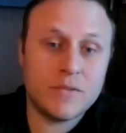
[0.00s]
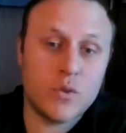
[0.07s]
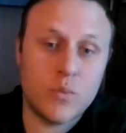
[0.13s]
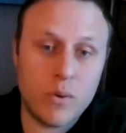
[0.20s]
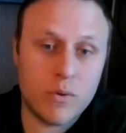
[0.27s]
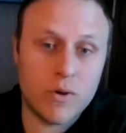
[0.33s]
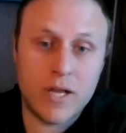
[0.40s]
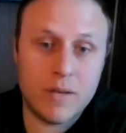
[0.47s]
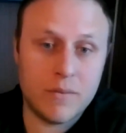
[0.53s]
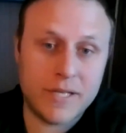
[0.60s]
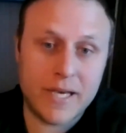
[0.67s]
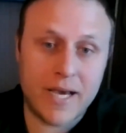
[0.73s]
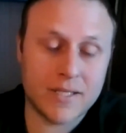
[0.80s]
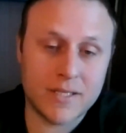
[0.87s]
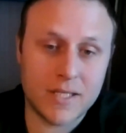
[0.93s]
so we weren't able
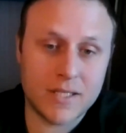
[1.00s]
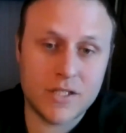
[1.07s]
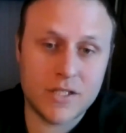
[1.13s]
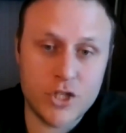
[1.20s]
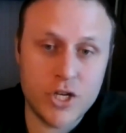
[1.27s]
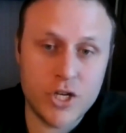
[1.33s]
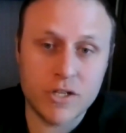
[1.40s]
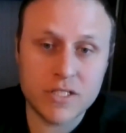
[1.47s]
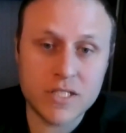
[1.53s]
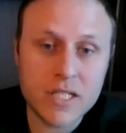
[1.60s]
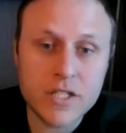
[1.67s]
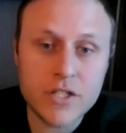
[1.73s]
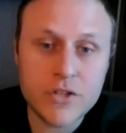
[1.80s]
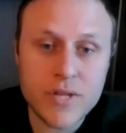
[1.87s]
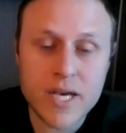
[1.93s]
to access the
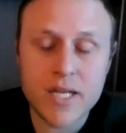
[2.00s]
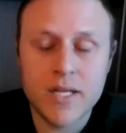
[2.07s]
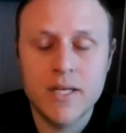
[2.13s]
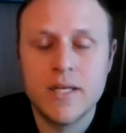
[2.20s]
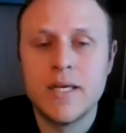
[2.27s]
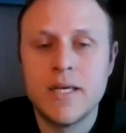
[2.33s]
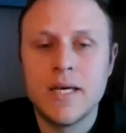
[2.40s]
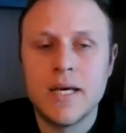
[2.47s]
GRC to do that.